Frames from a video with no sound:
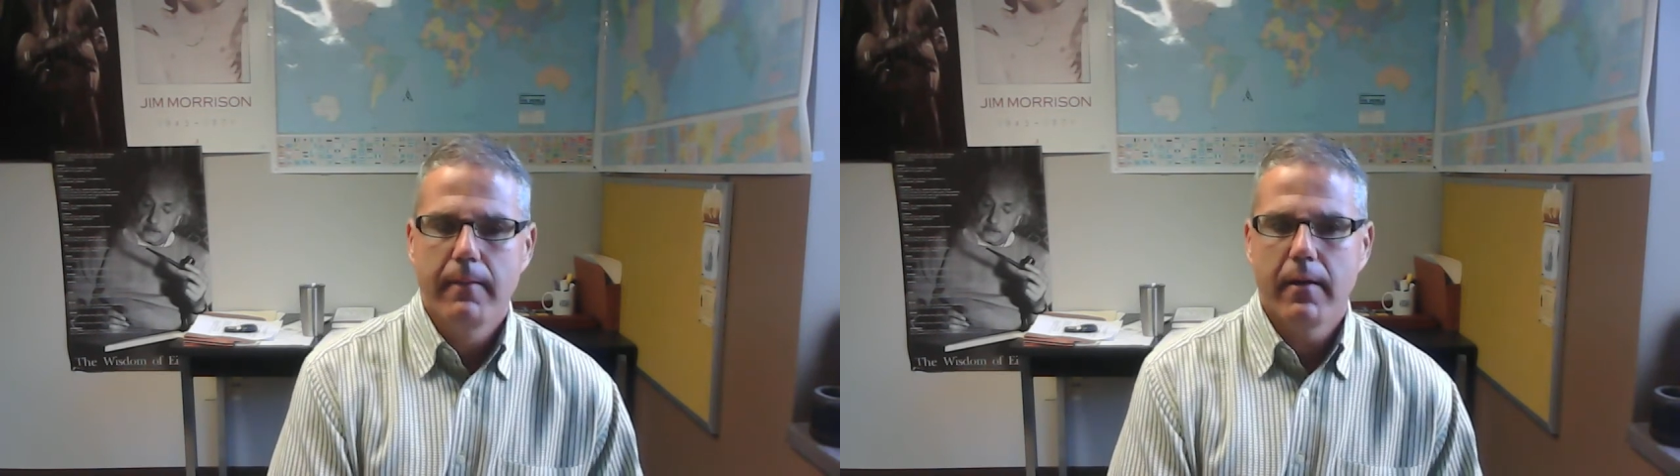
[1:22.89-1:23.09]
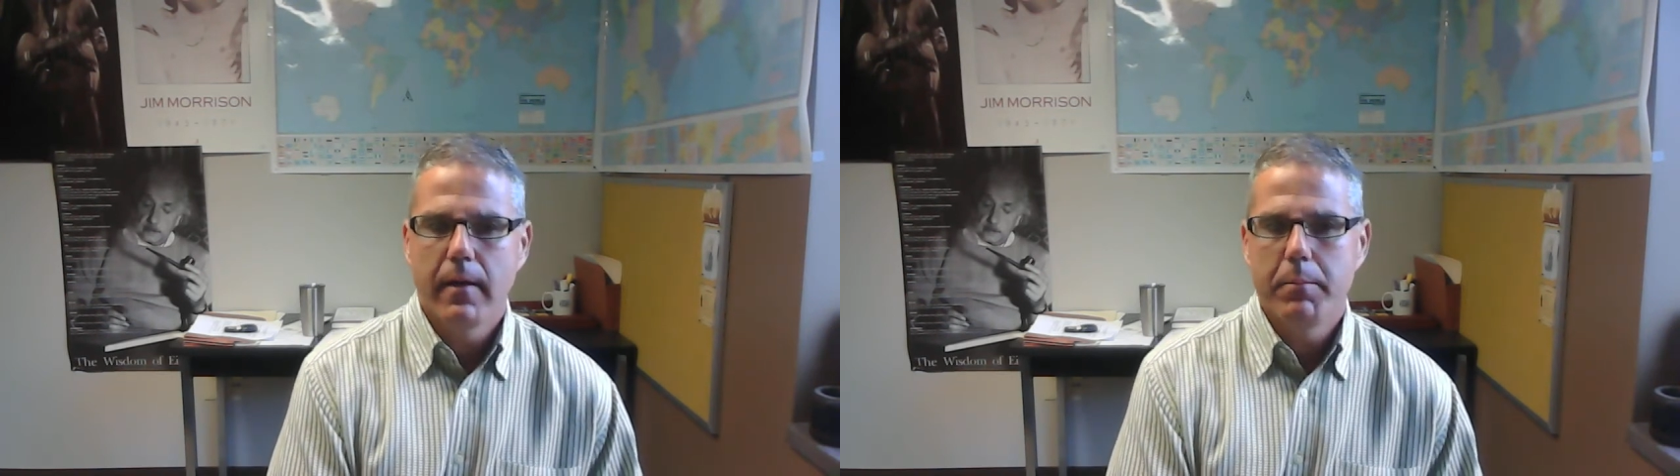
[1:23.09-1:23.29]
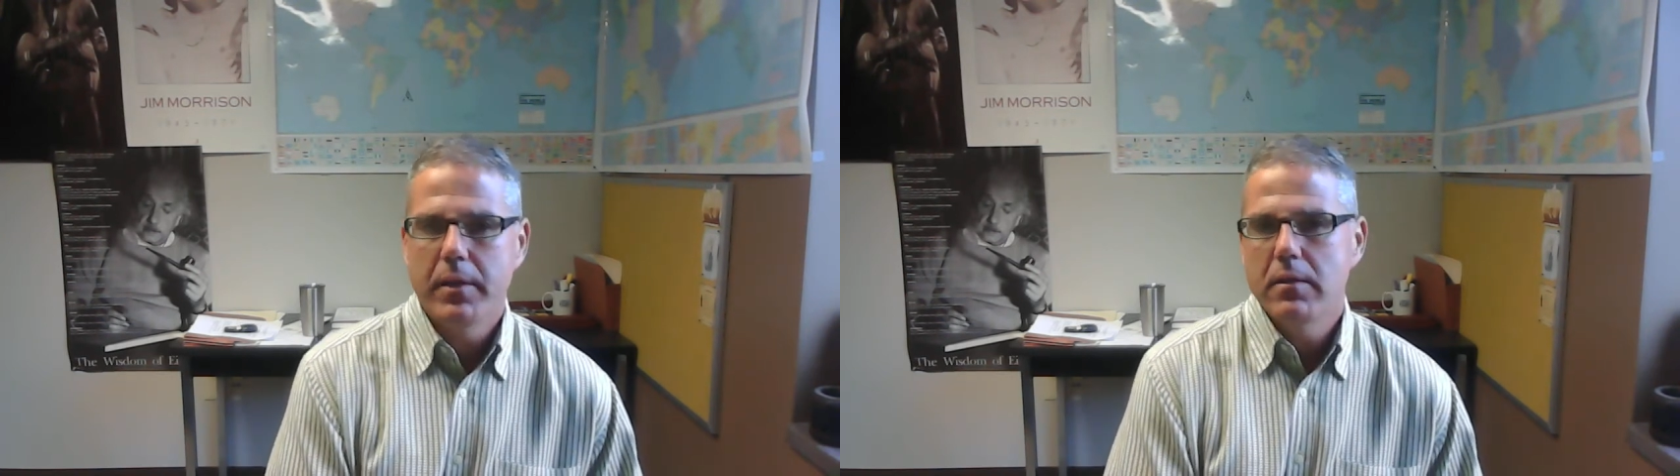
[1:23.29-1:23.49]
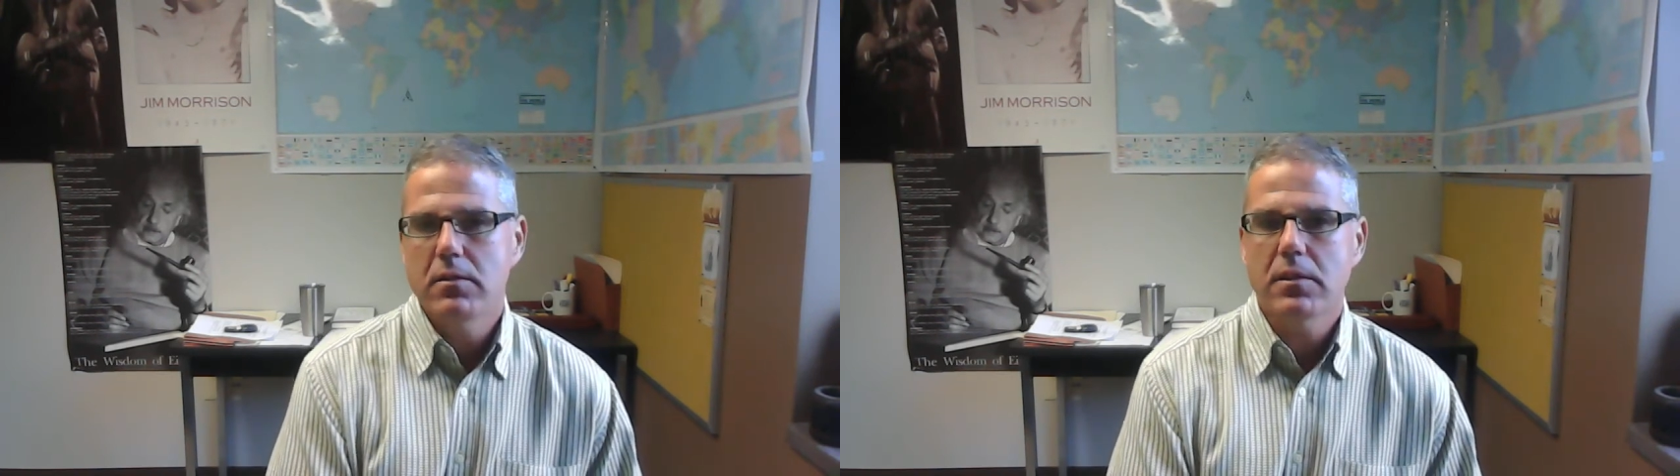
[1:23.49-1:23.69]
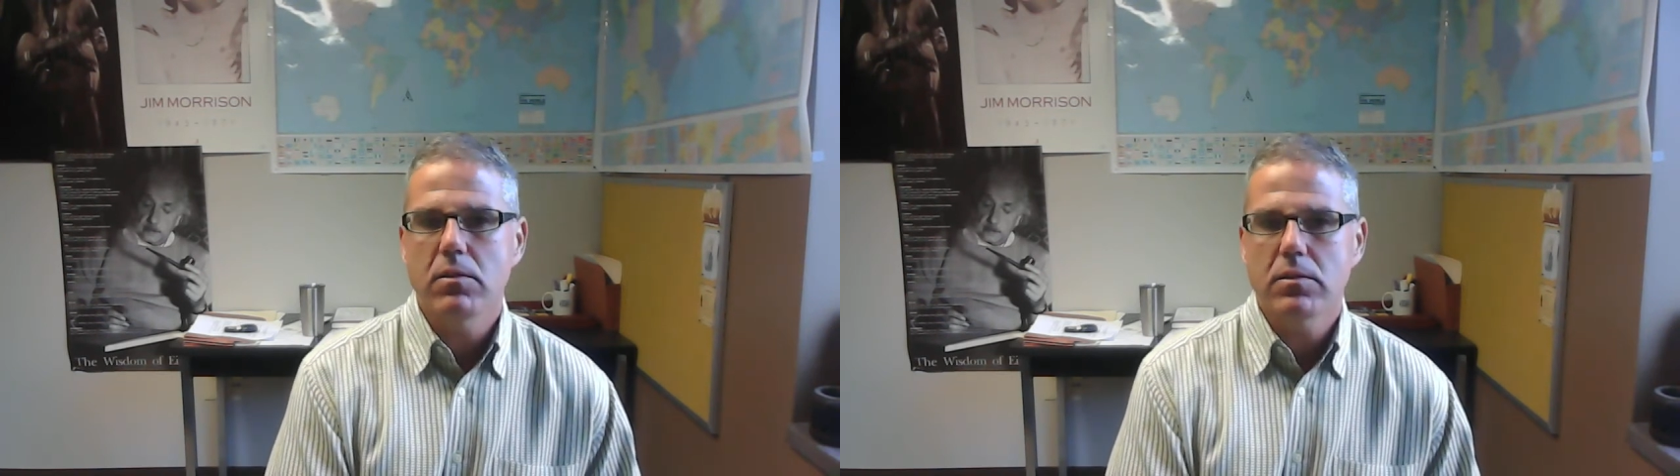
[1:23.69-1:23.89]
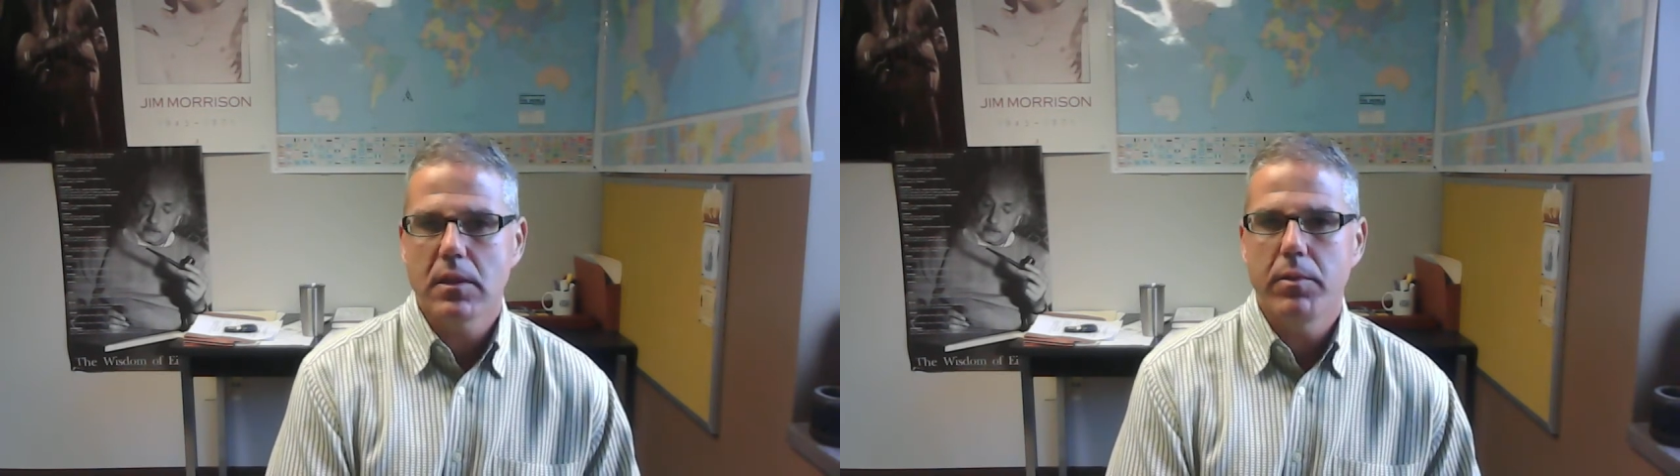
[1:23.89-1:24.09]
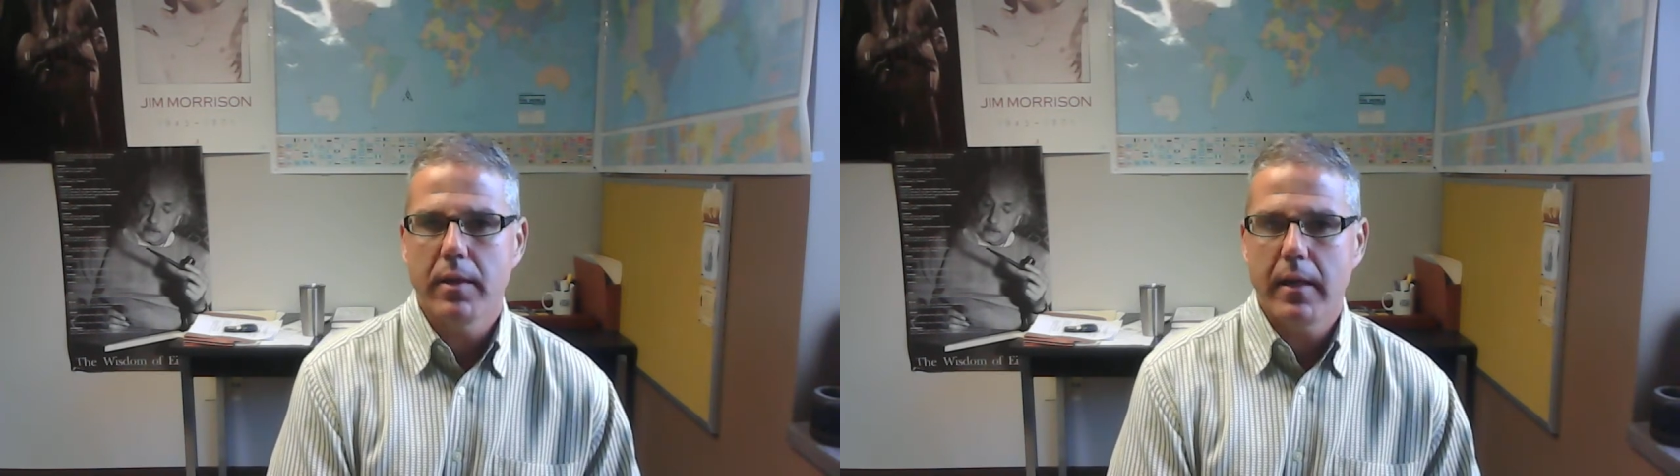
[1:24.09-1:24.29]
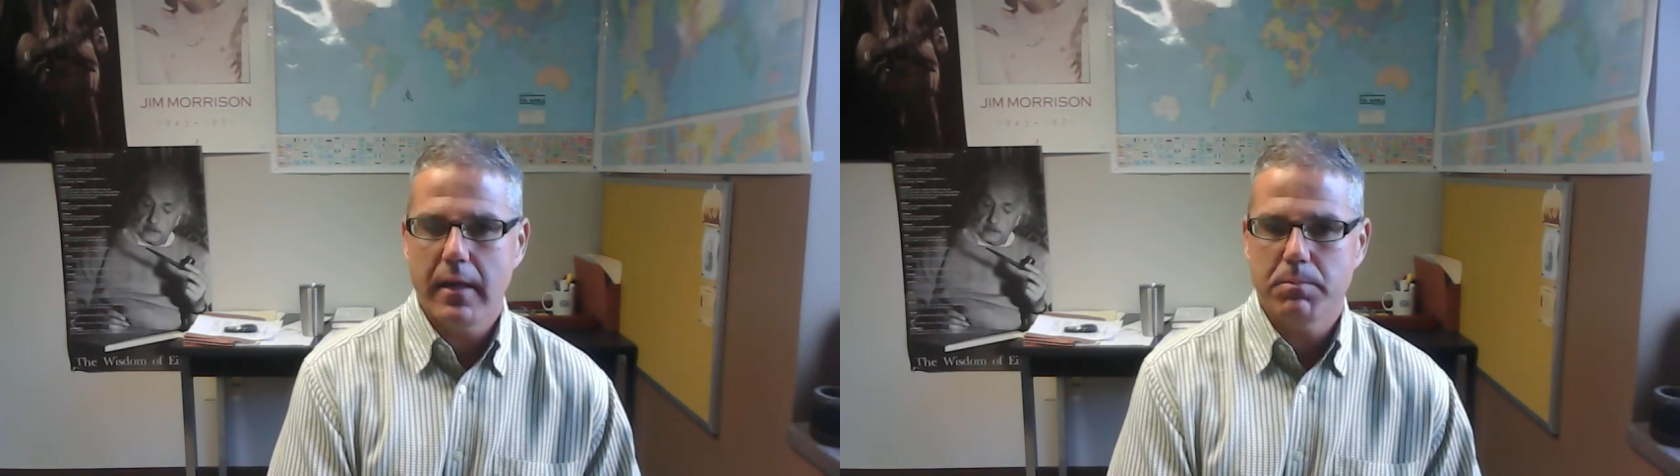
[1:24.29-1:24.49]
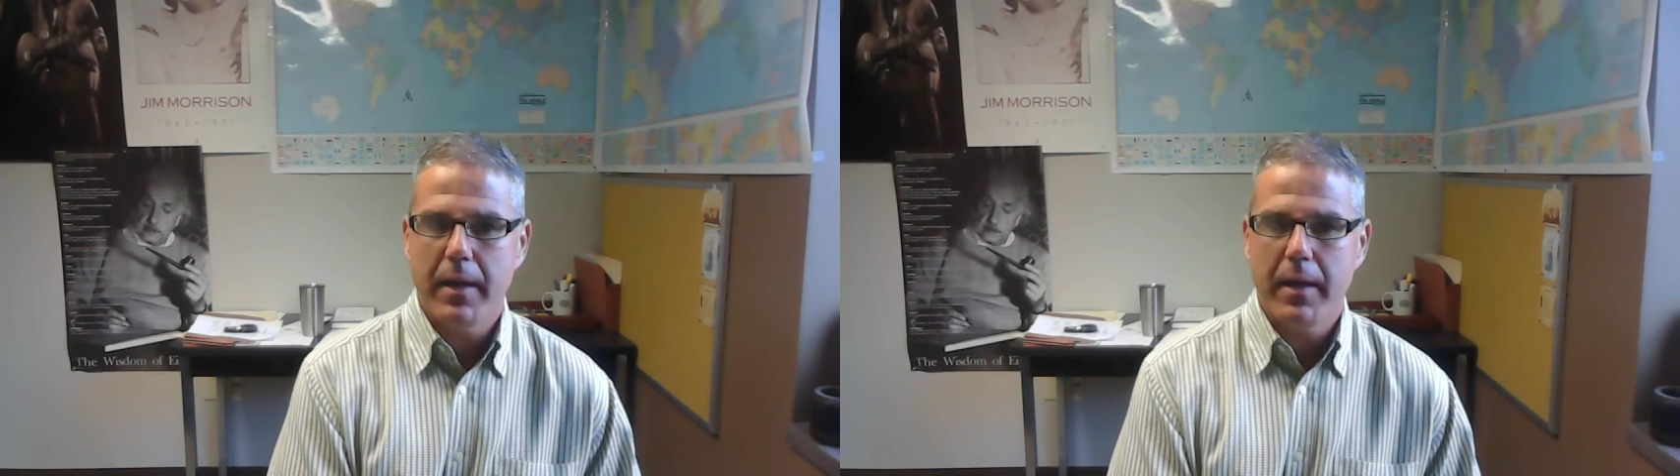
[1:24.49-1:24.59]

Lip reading: But still someone that has